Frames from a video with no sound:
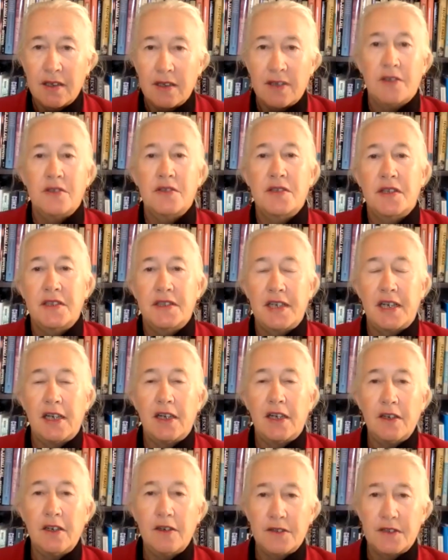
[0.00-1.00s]
There's the
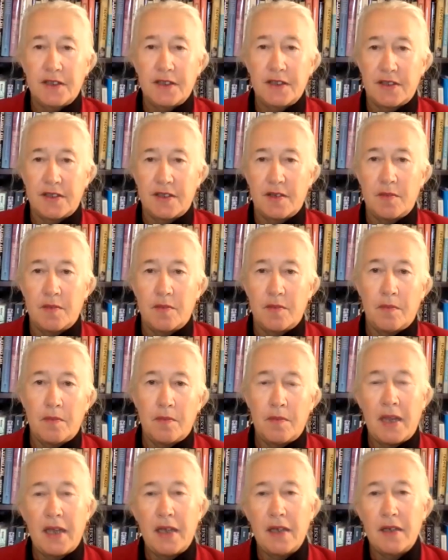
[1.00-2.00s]
tariff system,
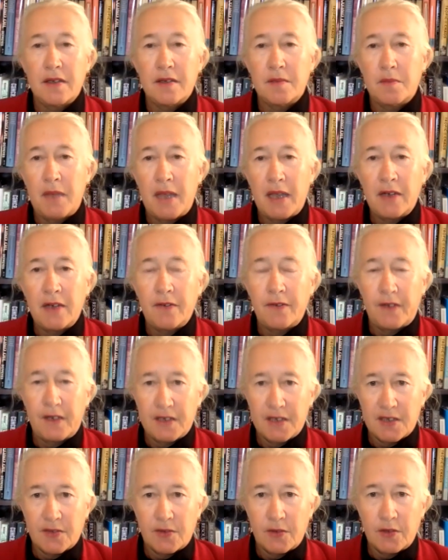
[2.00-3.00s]
man
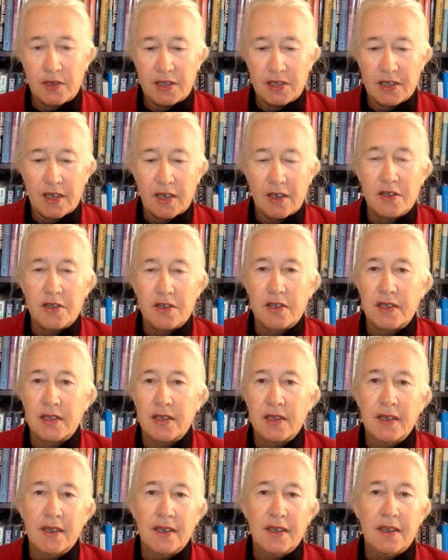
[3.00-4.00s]
manifests for each
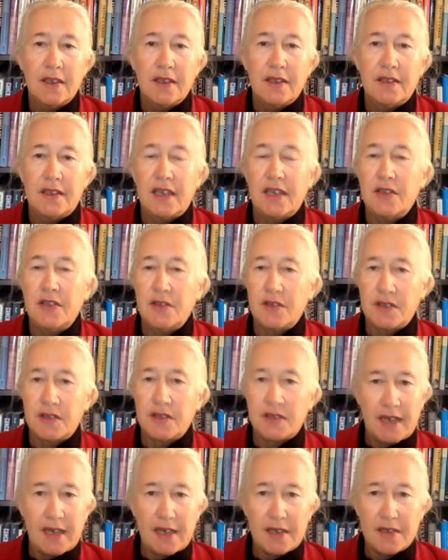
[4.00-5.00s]
country, dangerous
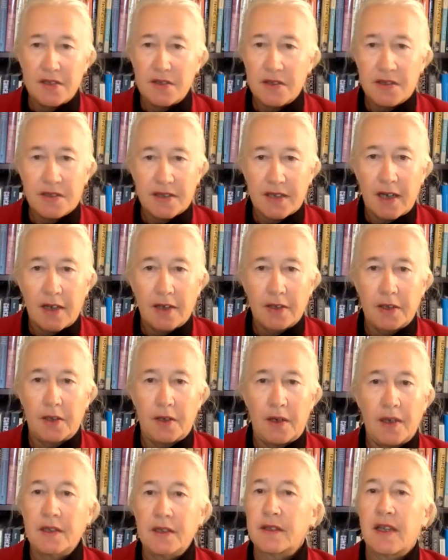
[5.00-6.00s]
and hazardous cargo.
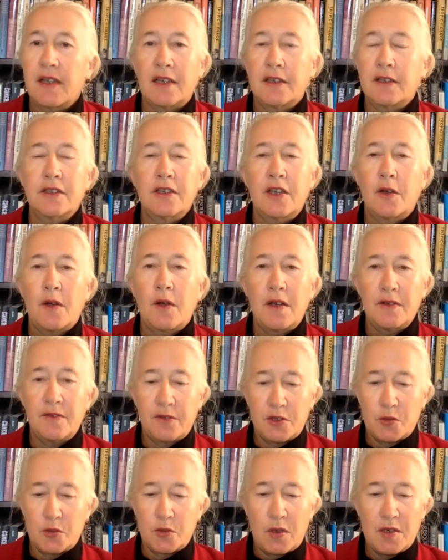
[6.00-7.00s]
I, I could go on
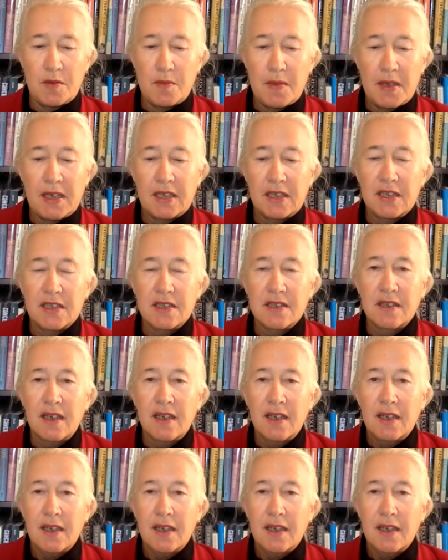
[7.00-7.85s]
for twenty minutes.